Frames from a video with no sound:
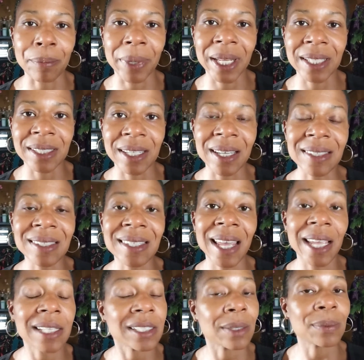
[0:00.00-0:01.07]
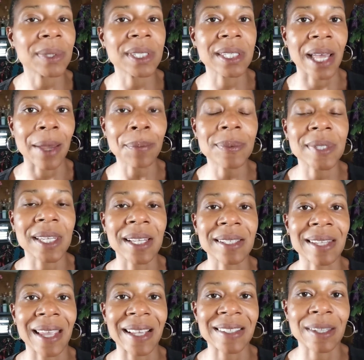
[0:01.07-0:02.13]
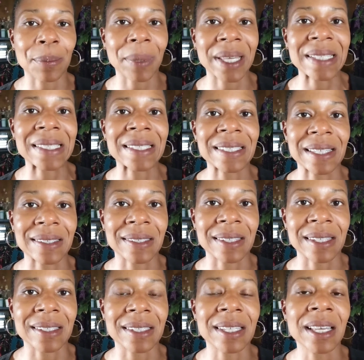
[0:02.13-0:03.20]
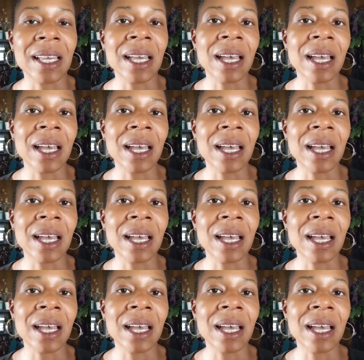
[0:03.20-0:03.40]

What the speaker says: But it does take some steps and it takes some consistent